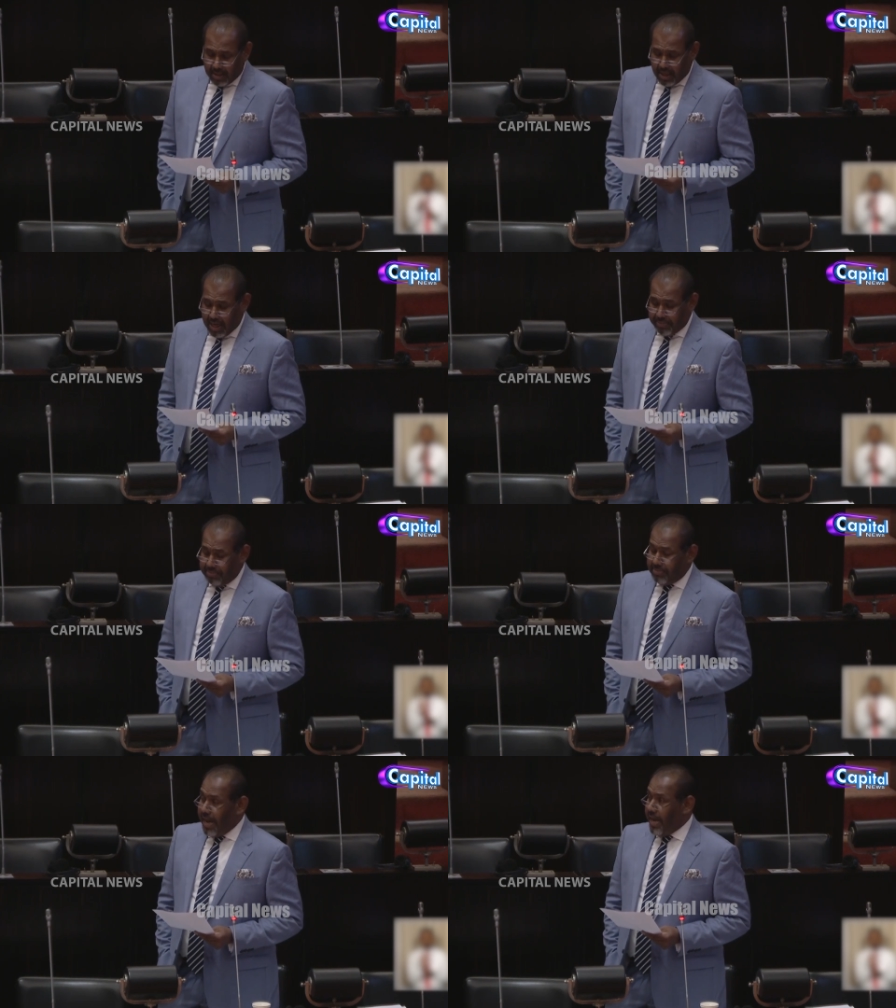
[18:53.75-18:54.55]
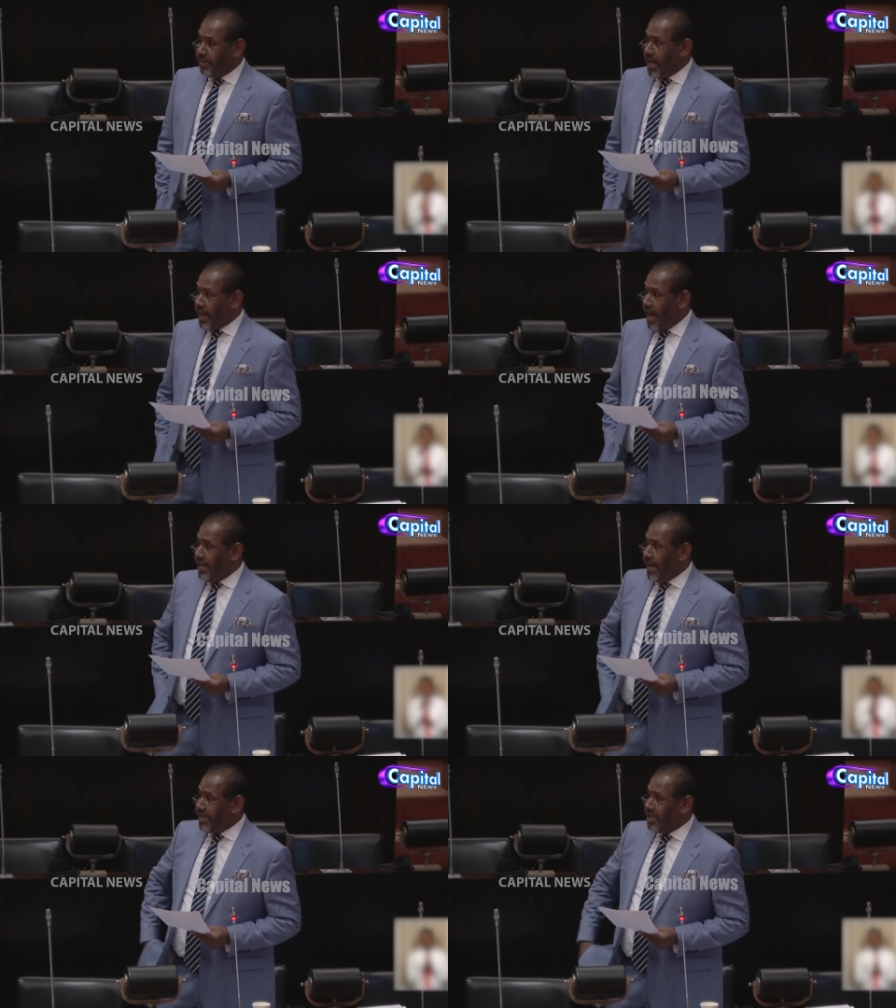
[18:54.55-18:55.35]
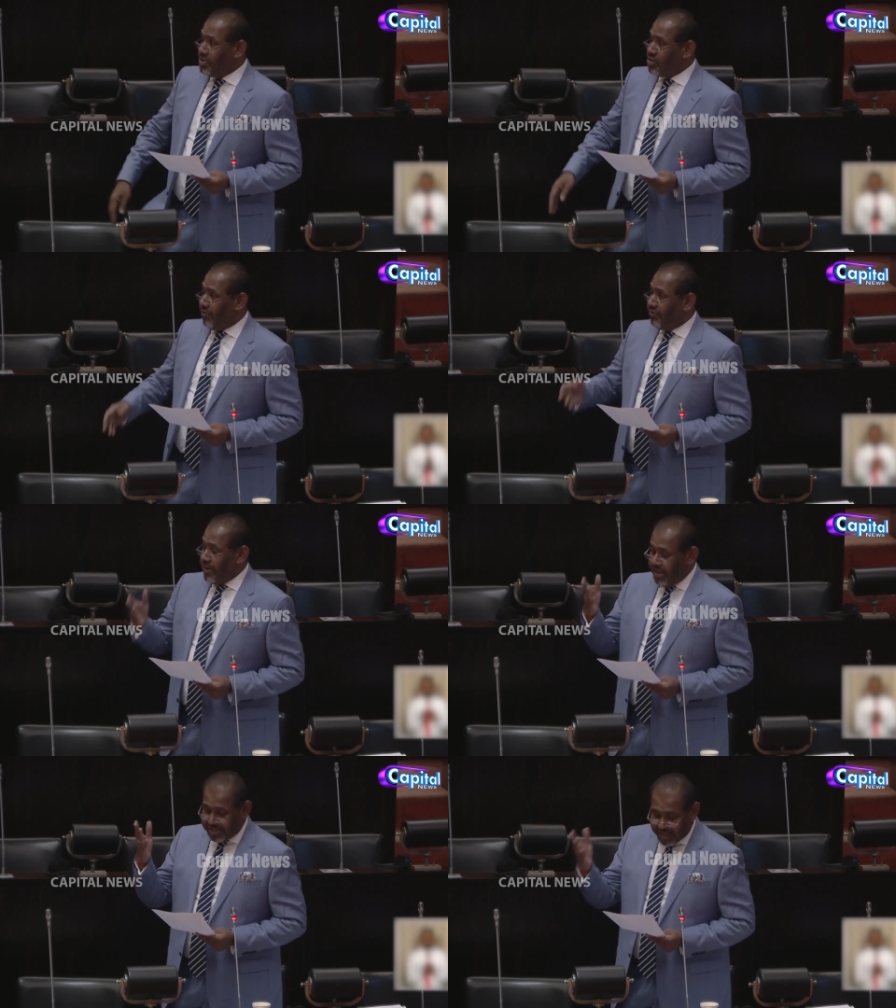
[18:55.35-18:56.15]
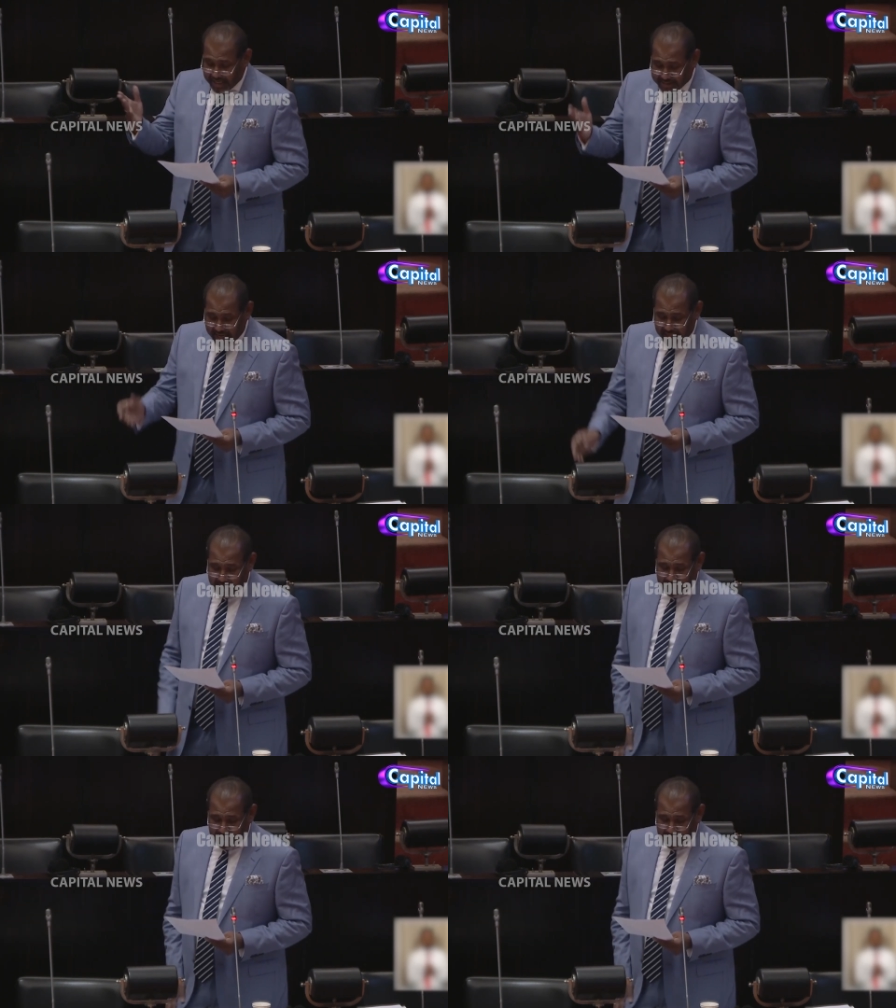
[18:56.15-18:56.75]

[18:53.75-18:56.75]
There are allegations of genocide